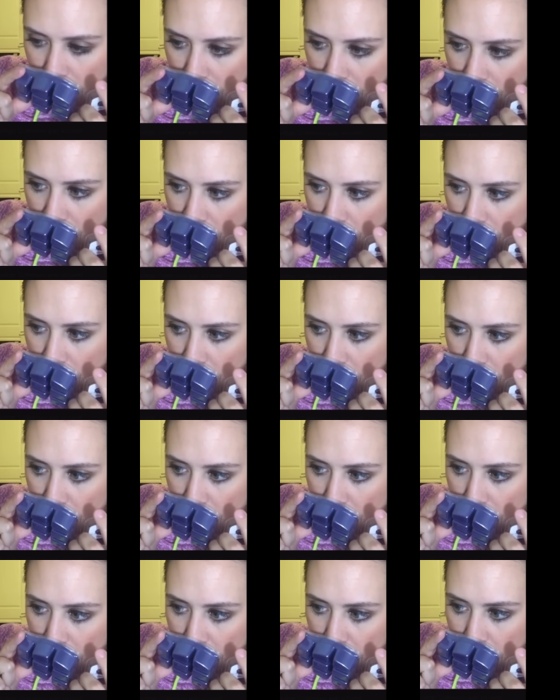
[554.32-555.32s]

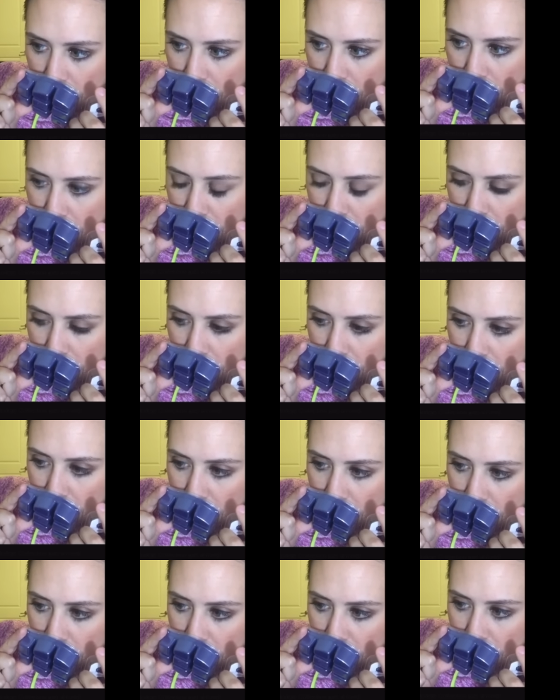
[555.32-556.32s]

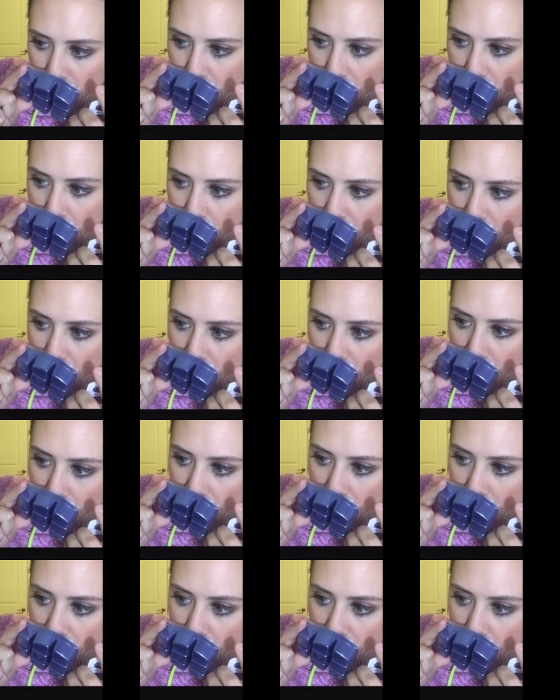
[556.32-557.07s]
Nothing is said.